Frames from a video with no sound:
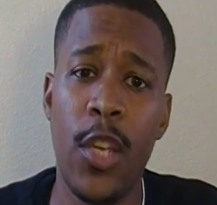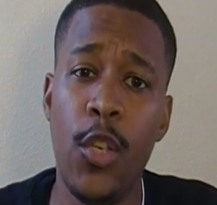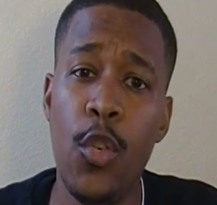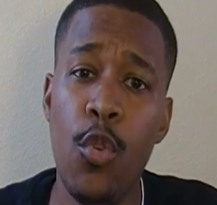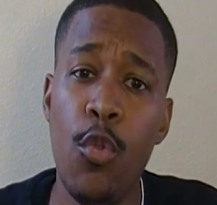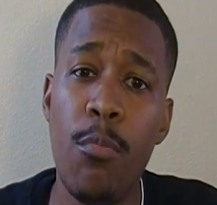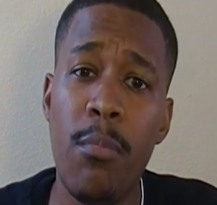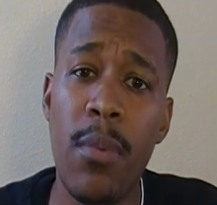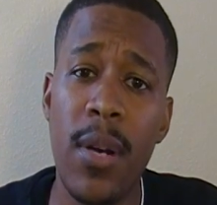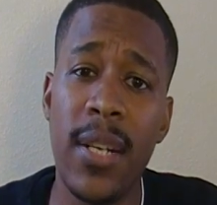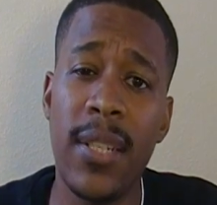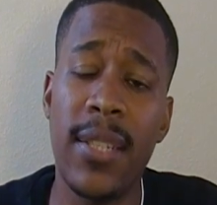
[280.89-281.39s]

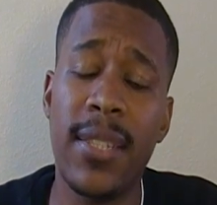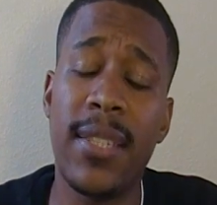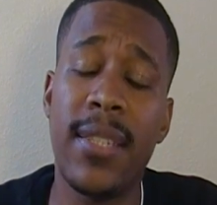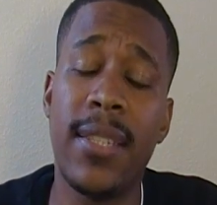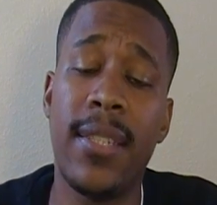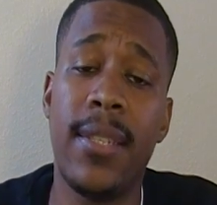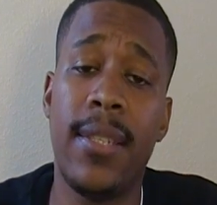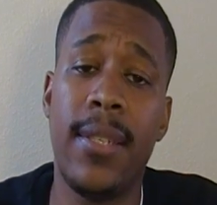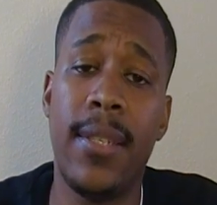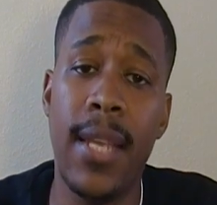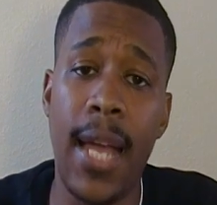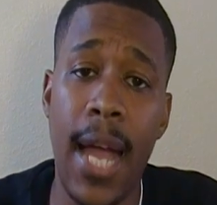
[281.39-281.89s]
You must
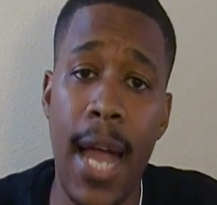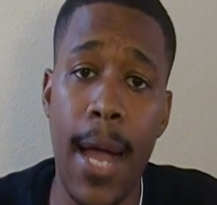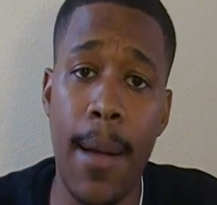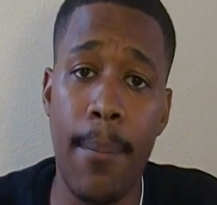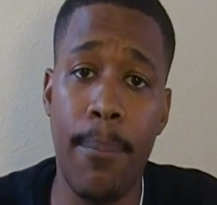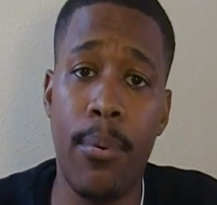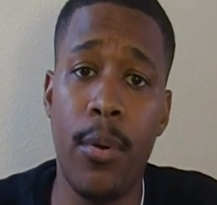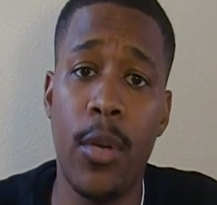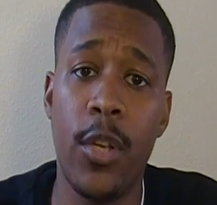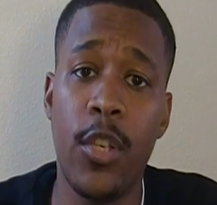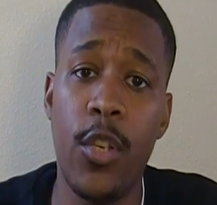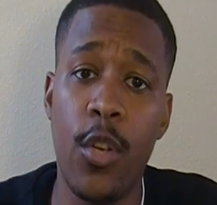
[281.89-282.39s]

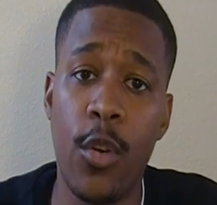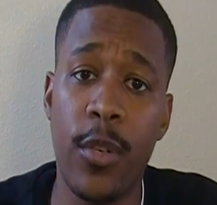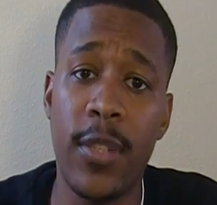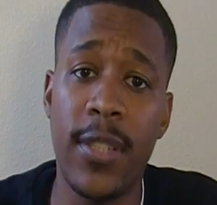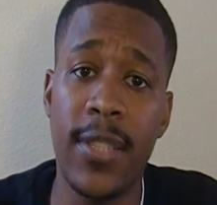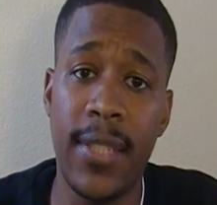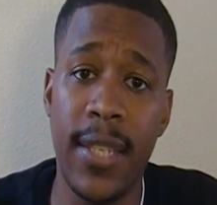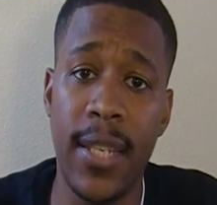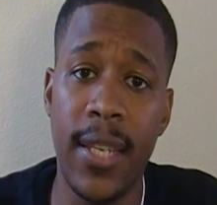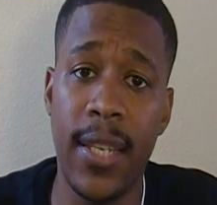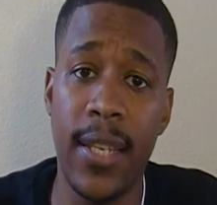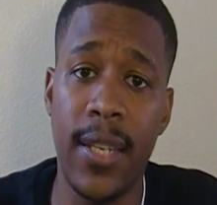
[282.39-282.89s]
stop your
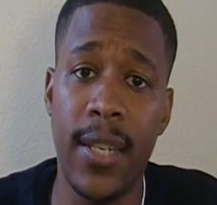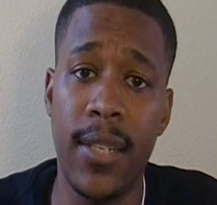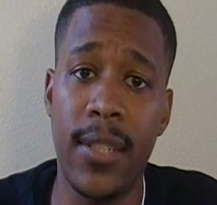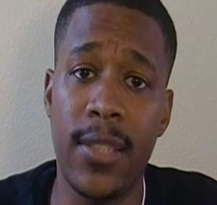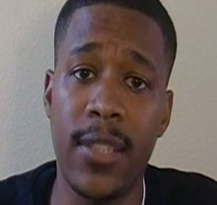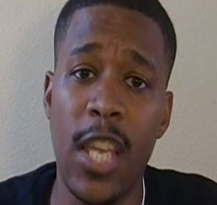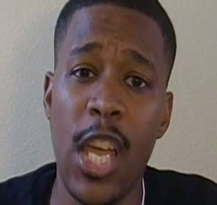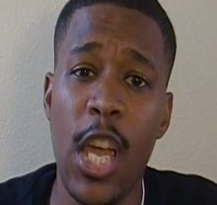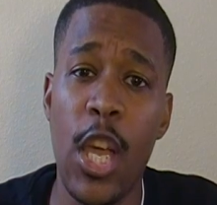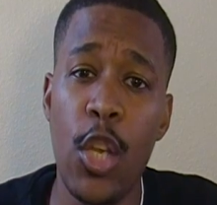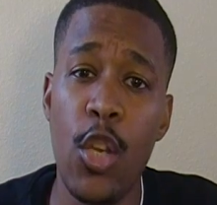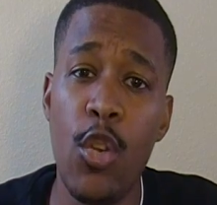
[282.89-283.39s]

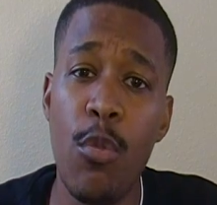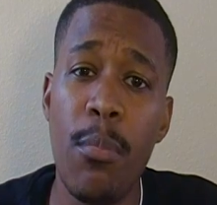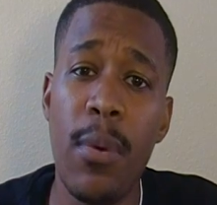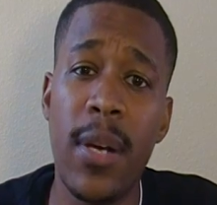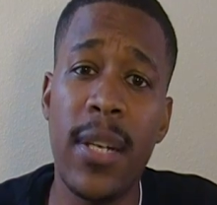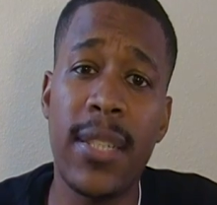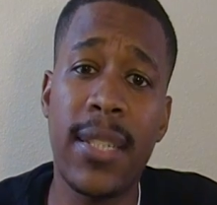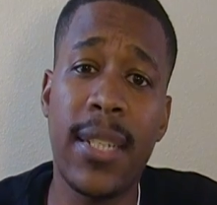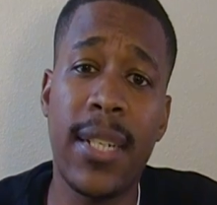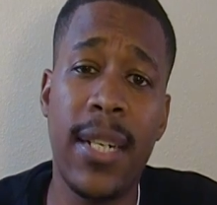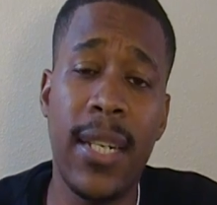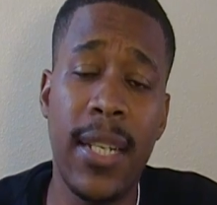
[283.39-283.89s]
sins. You
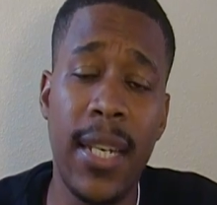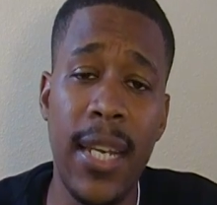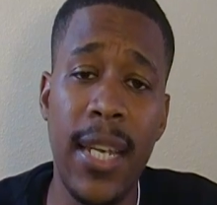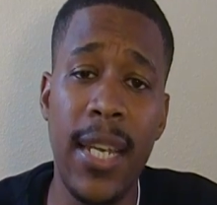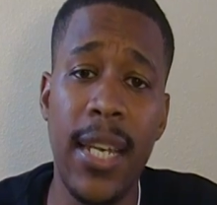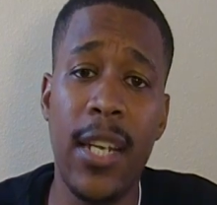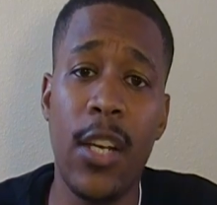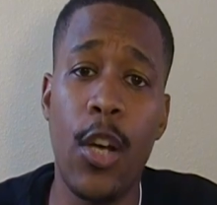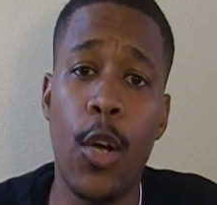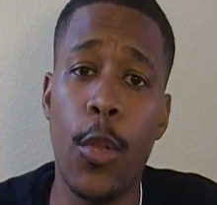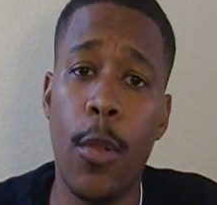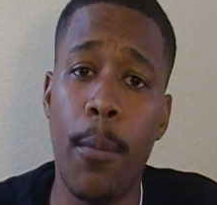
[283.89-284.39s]
must
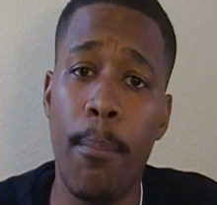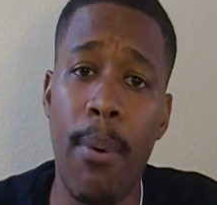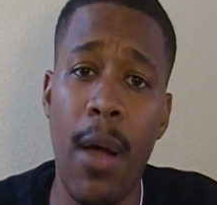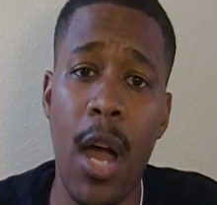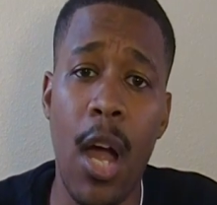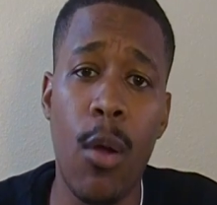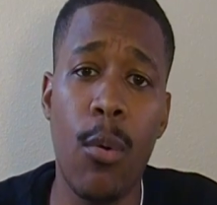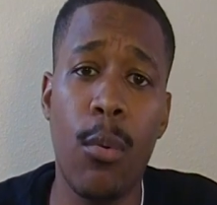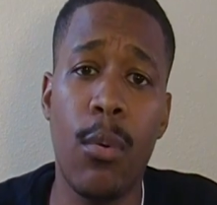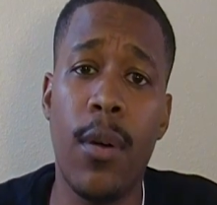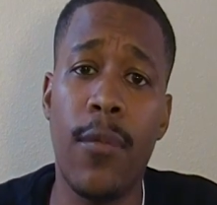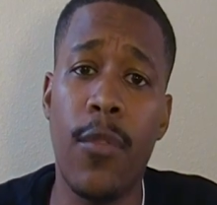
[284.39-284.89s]
cling on the
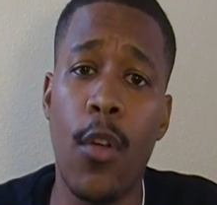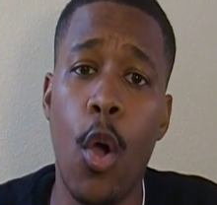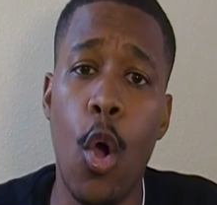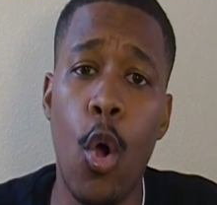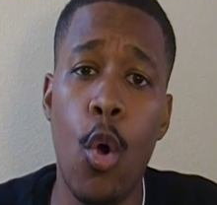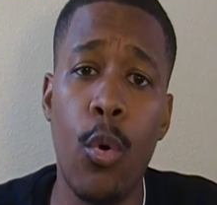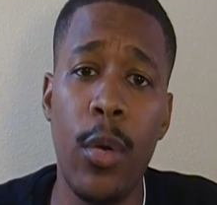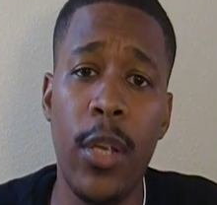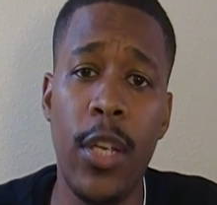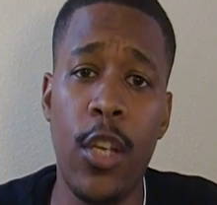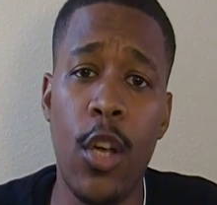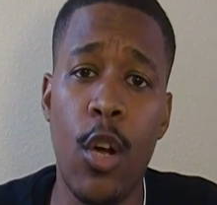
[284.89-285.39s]
power of the
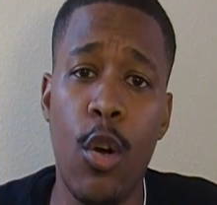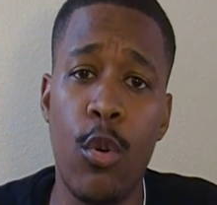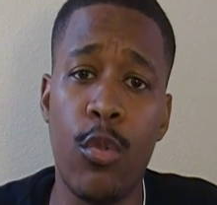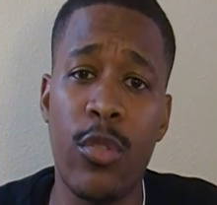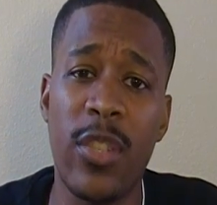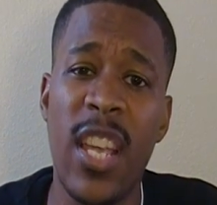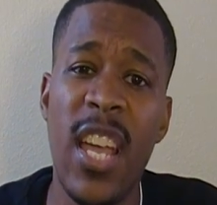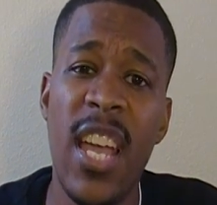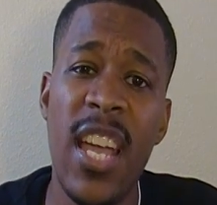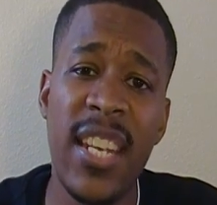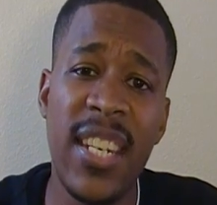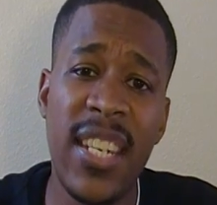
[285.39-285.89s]
Holy
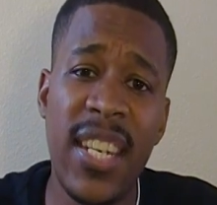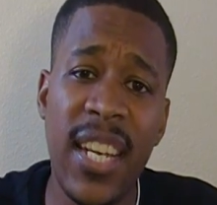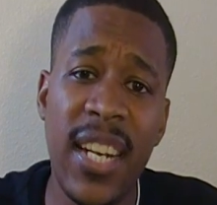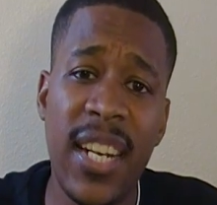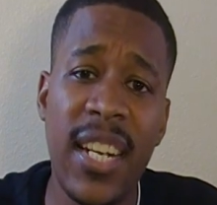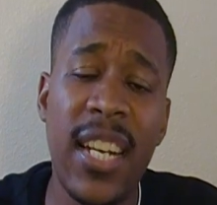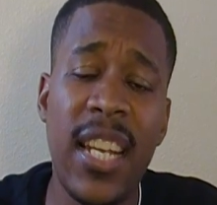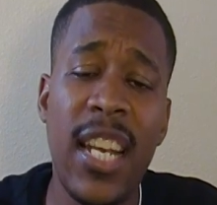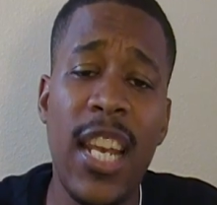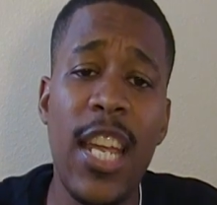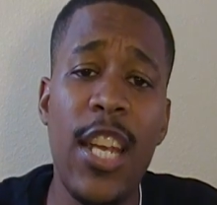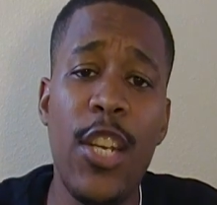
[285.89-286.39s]
Ghost
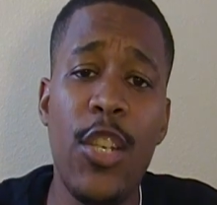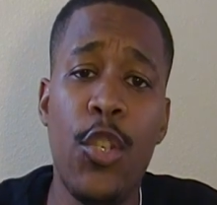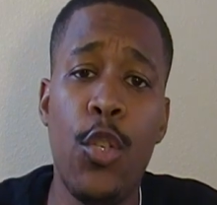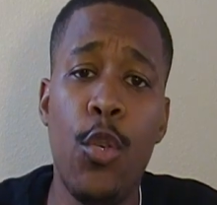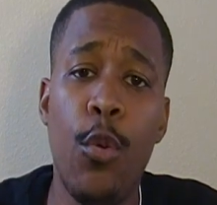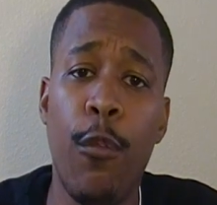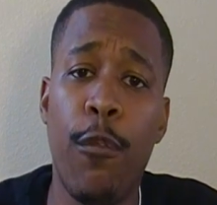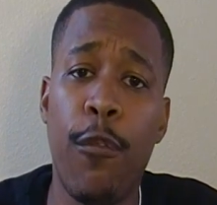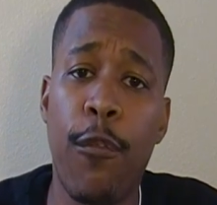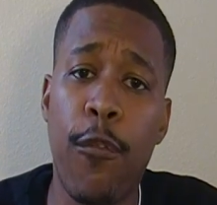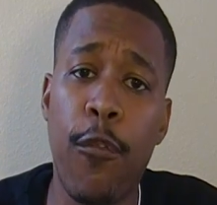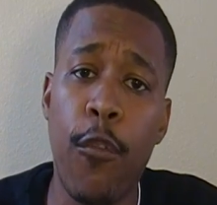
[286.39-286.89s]
to
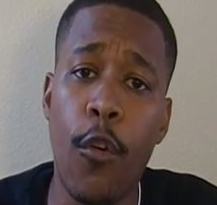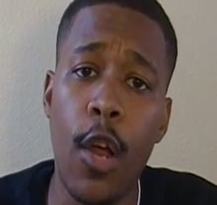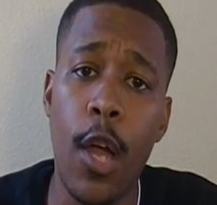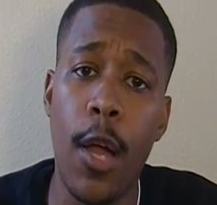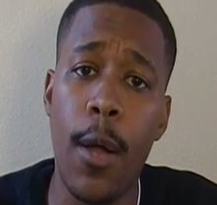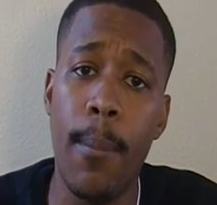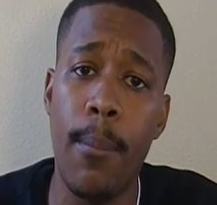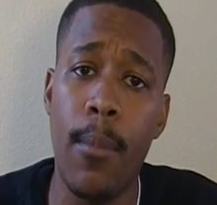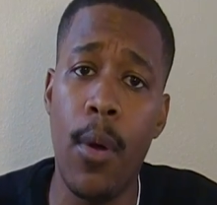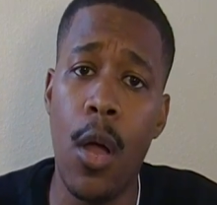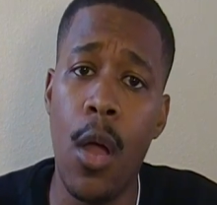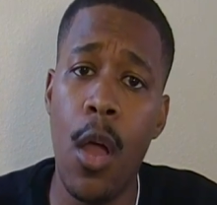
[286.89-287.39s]
cleanse you
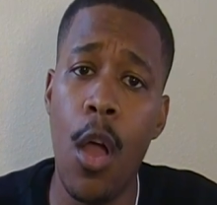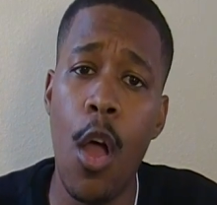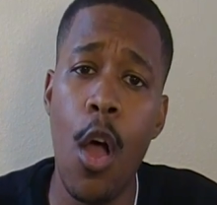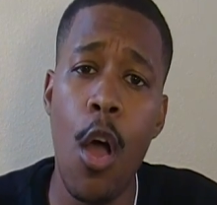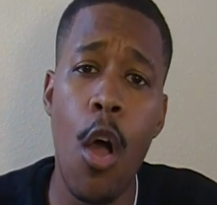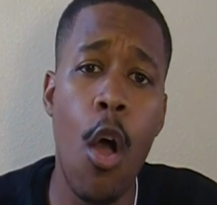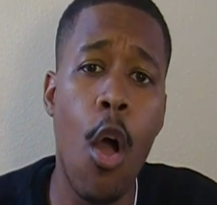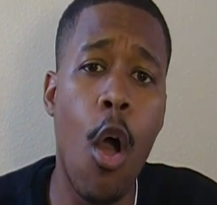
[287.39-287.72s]
from